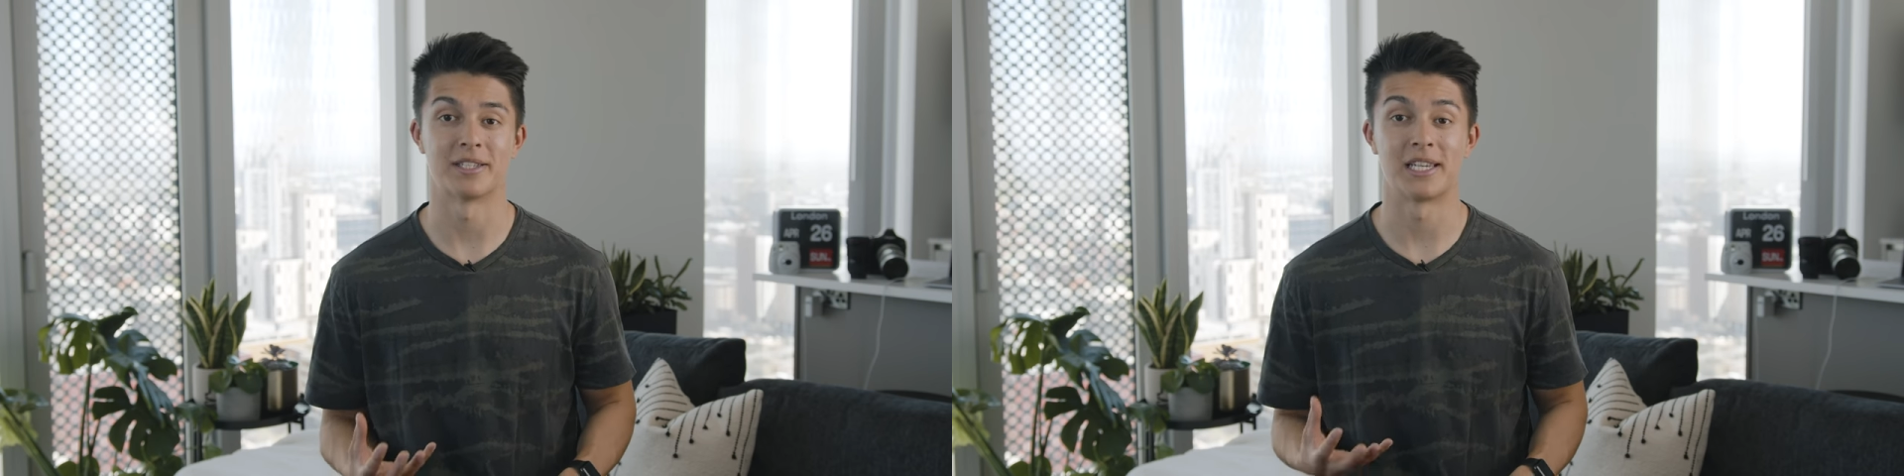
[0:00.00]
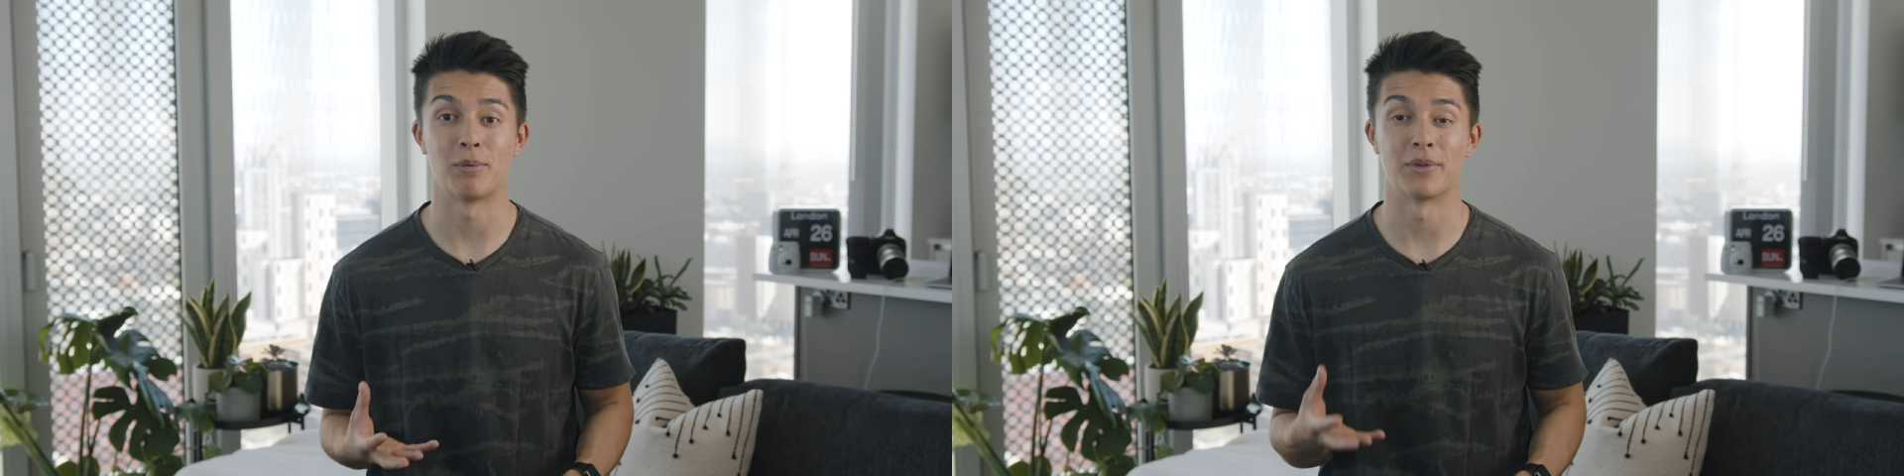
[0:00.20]

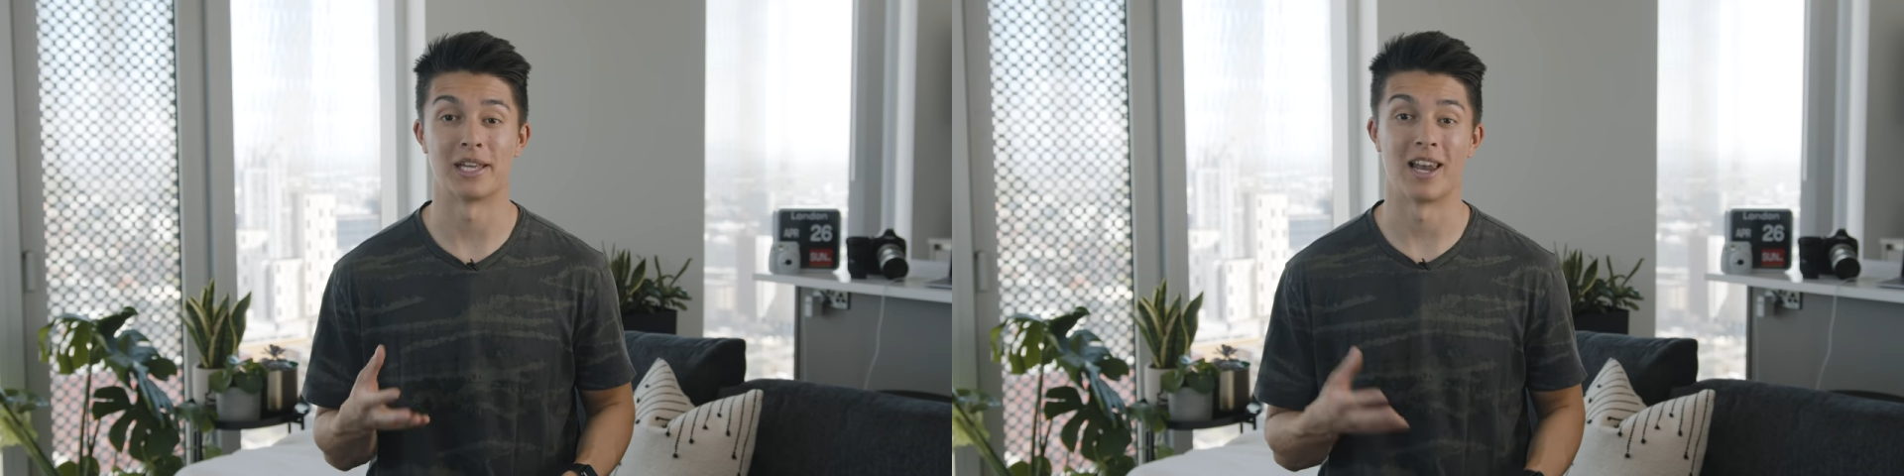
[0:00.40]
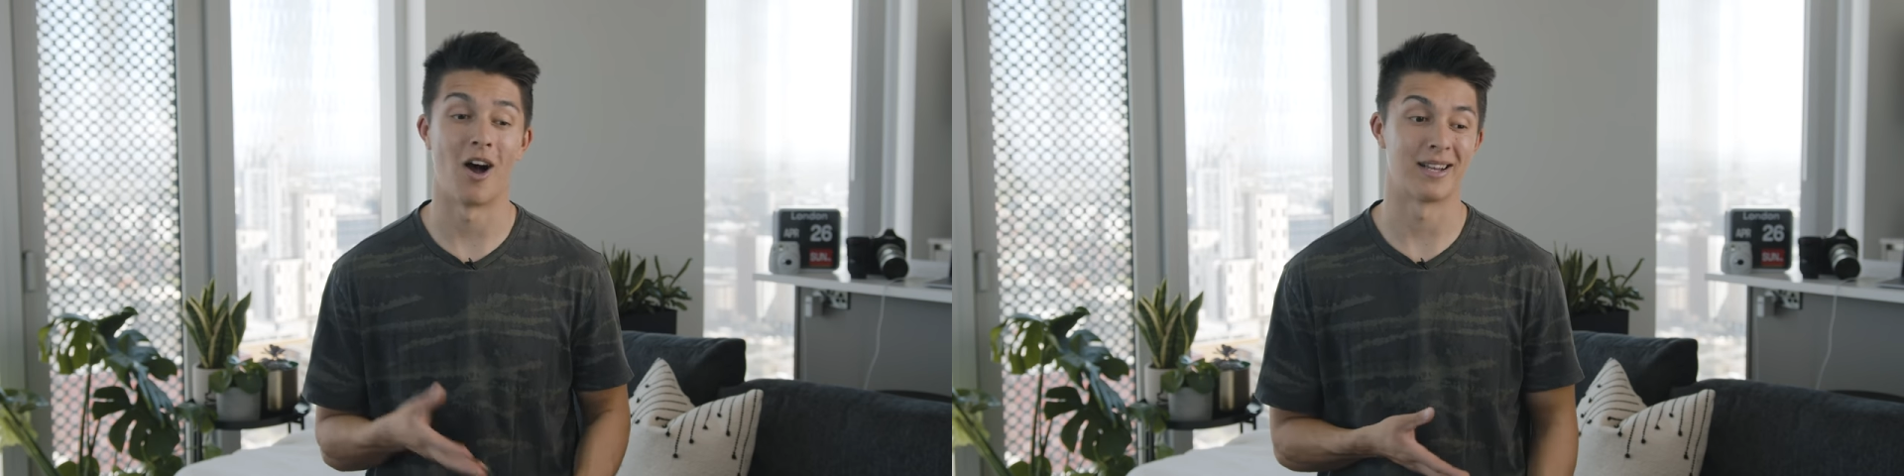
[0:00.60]
see what
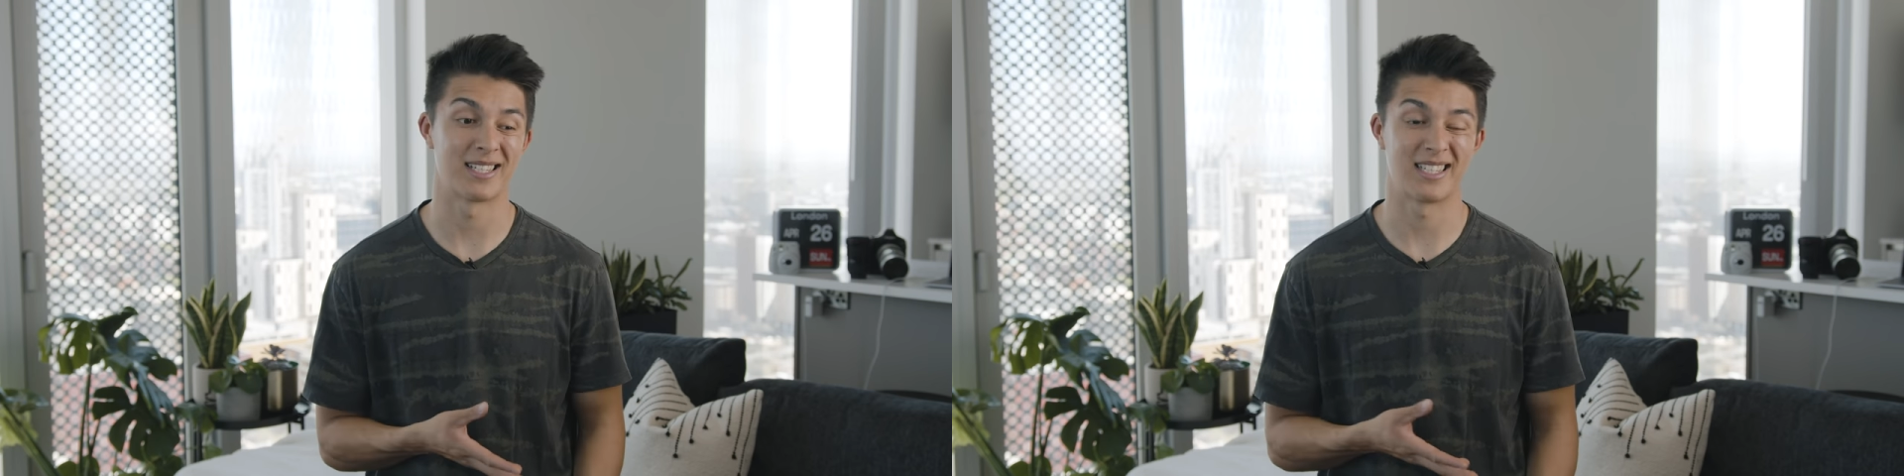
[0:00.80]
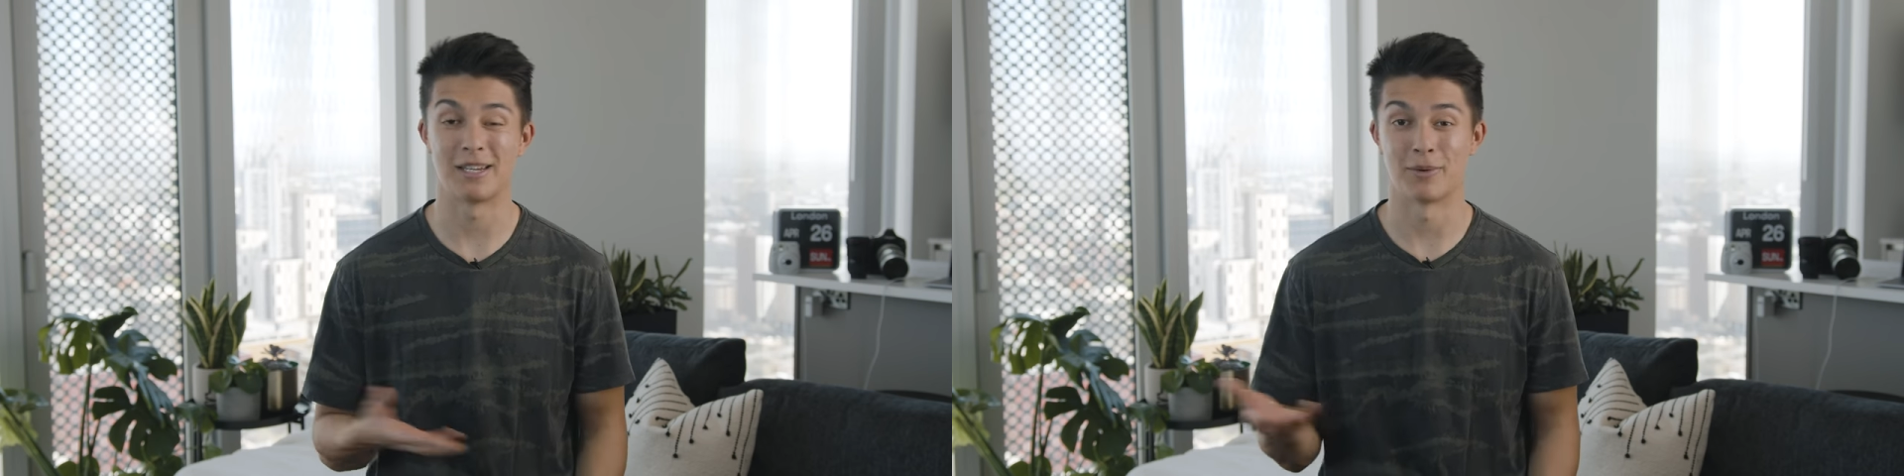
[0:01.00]
they
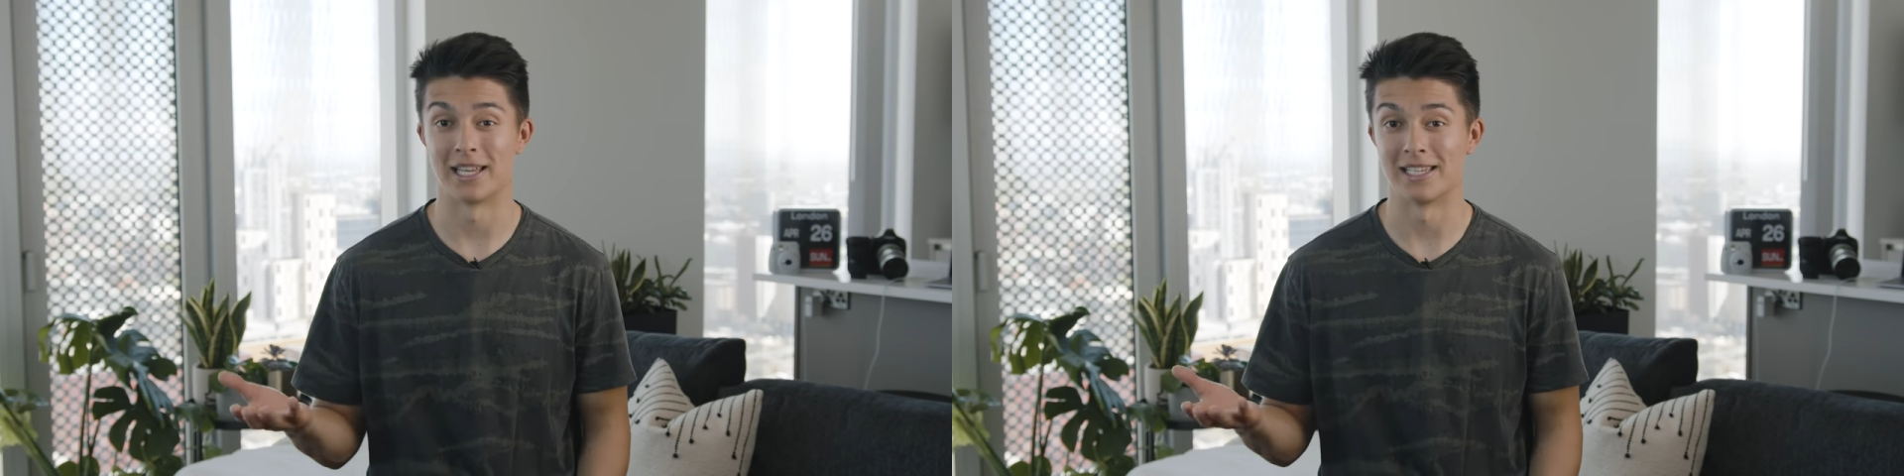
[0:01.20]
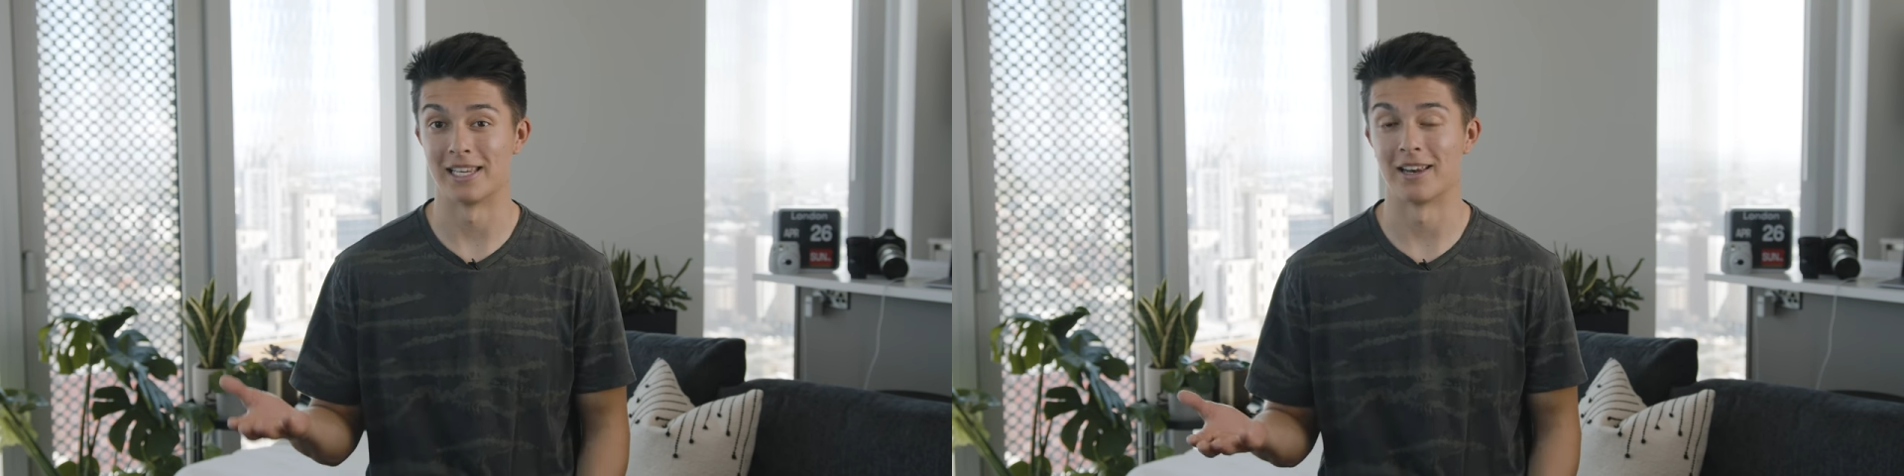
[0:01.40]
liked, see what
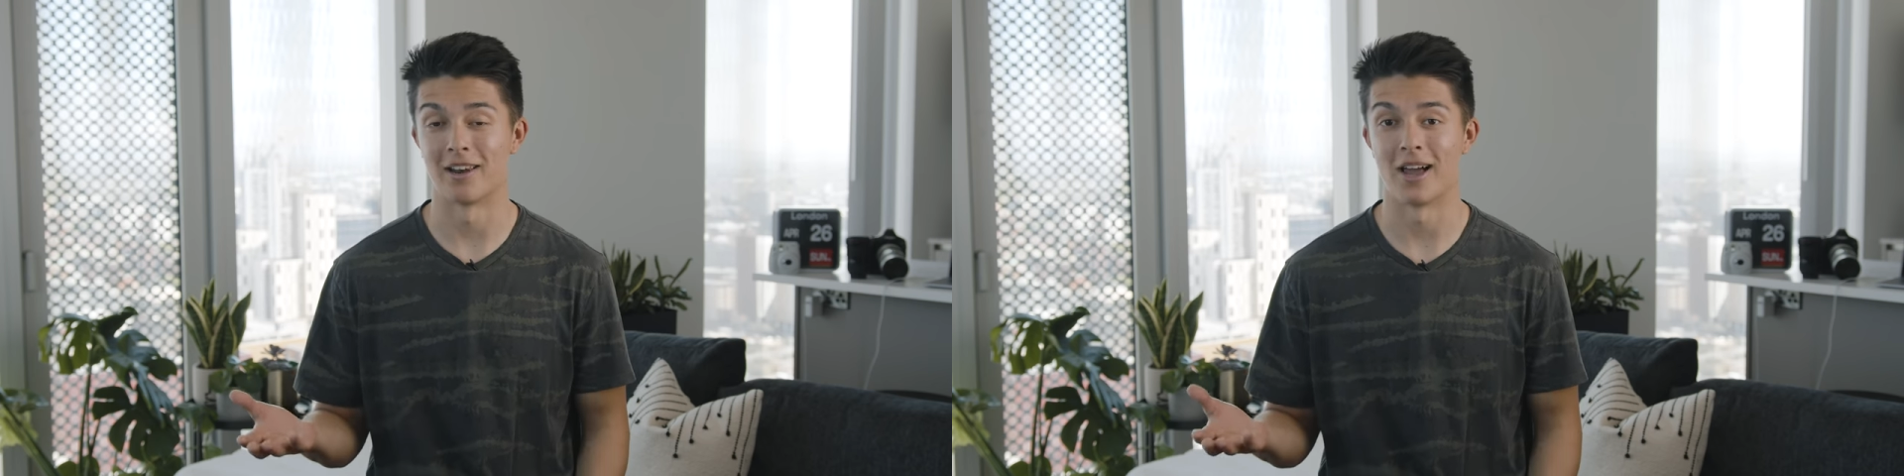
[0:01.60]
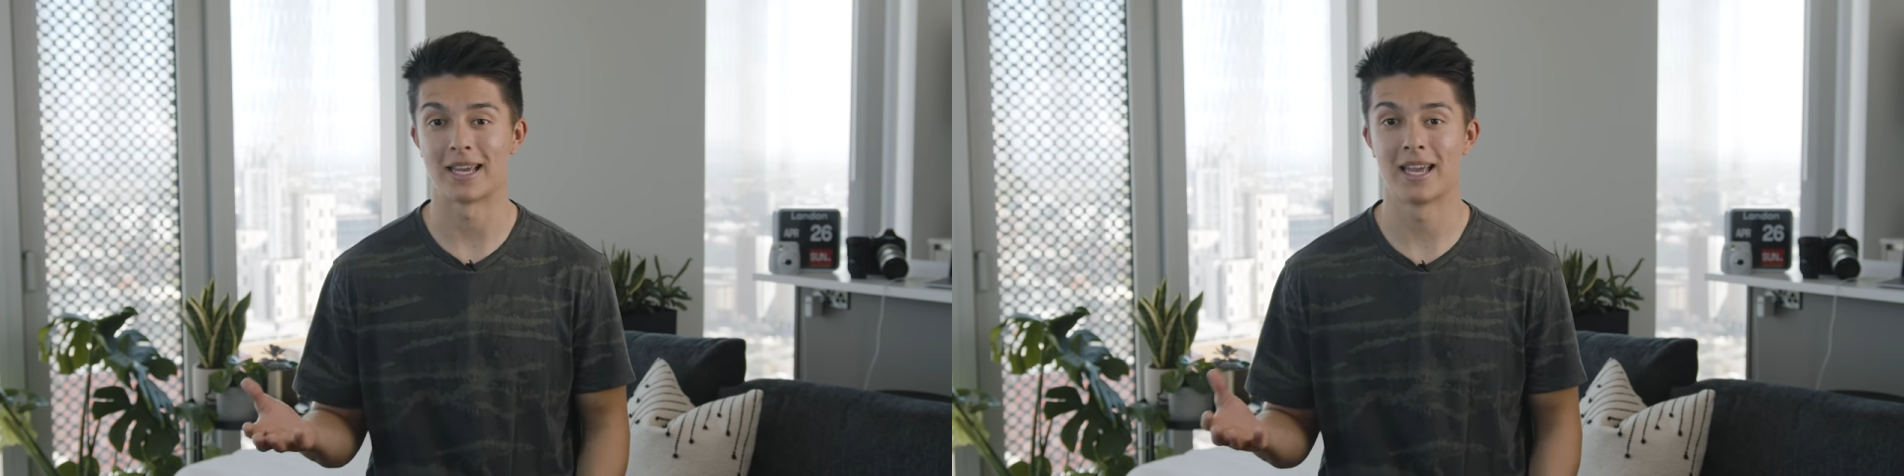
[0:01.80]
they didn't
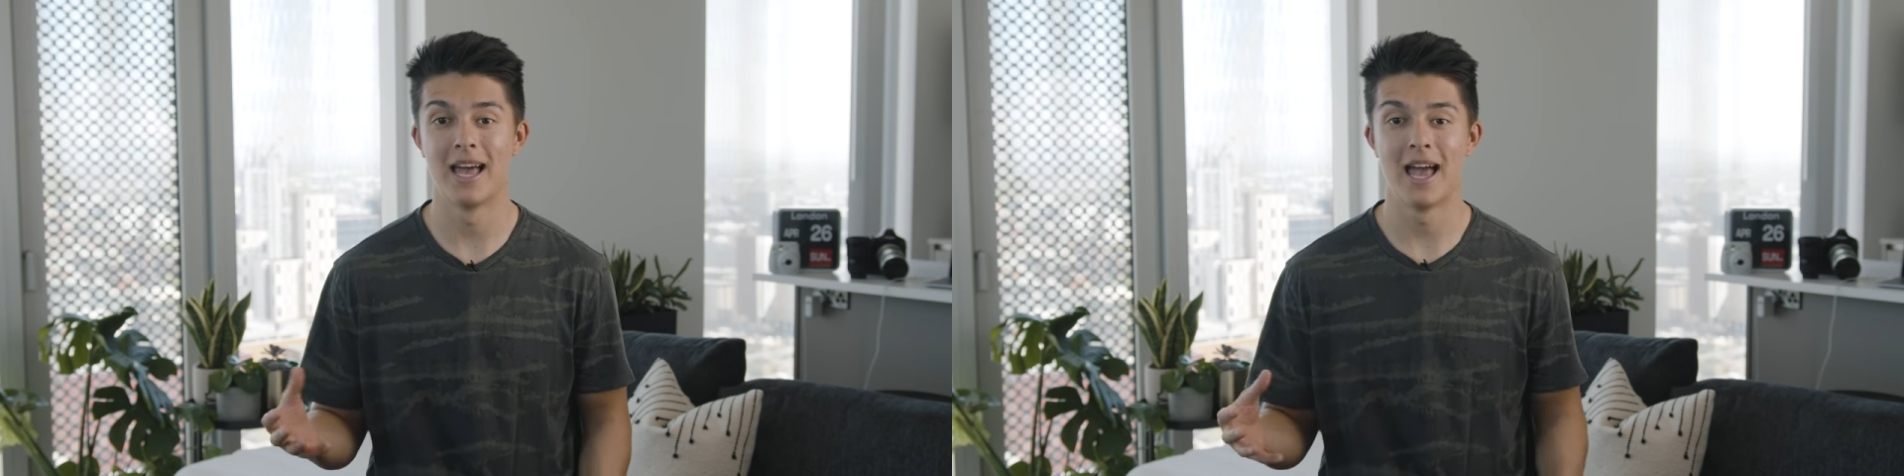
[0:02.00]
like.